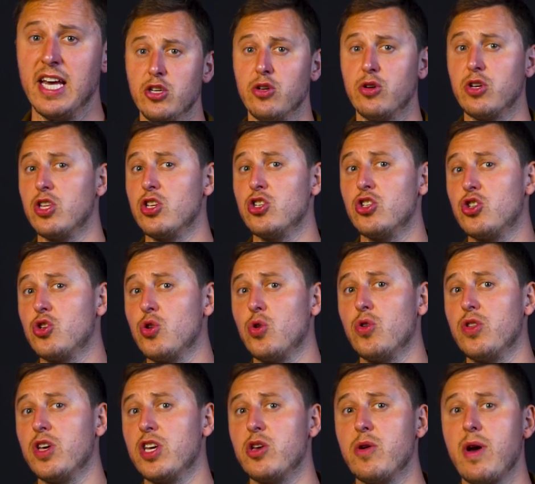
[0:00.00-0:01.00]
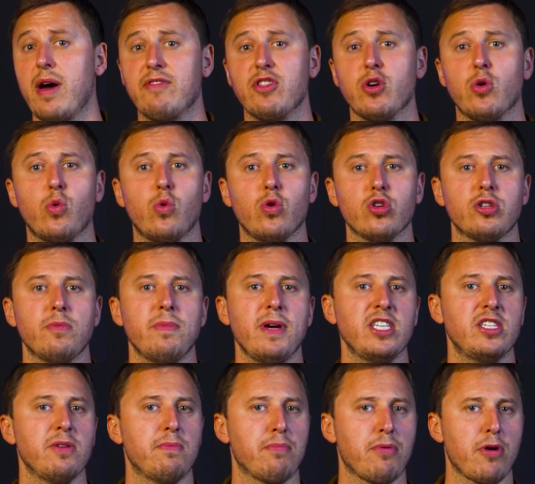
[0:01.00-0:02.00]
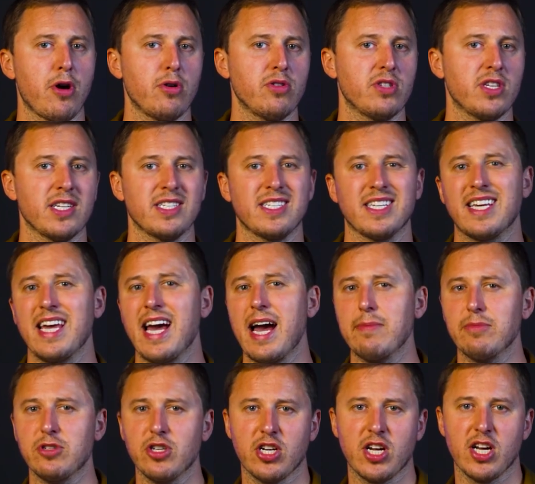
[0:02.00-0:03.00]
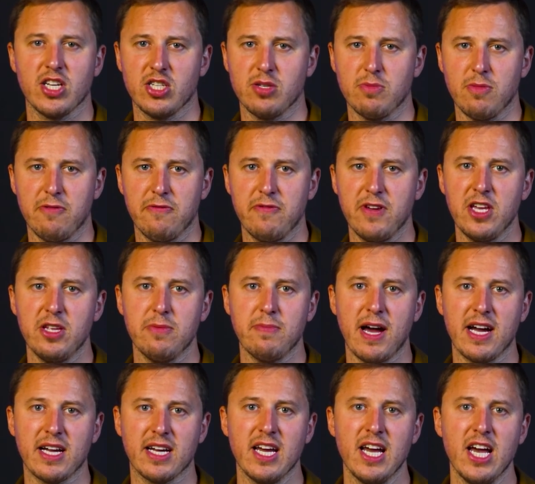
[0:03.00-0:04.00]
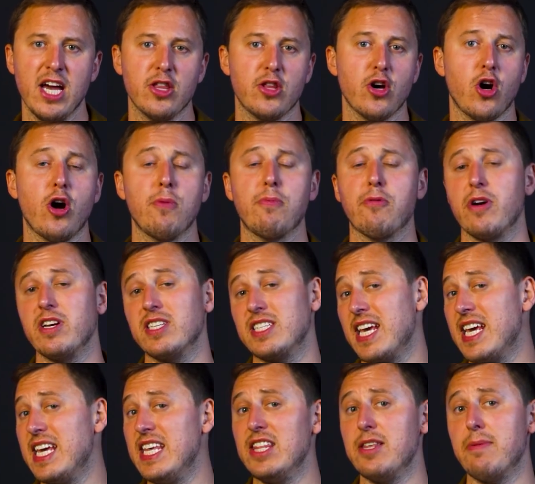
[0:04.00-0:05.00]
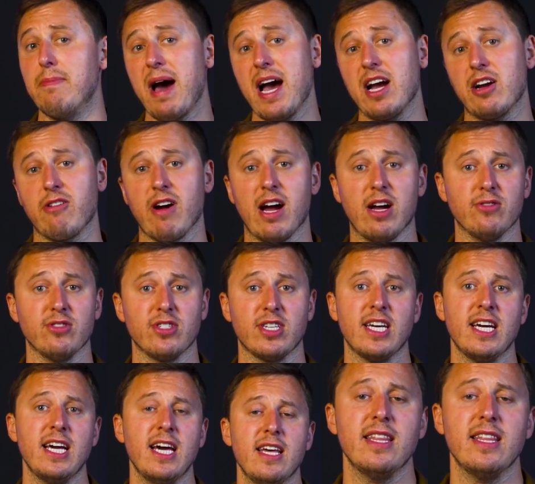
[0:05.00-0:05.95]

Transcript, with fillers: you can ensure that you have an automated process to capture customer feedback that operates in the background.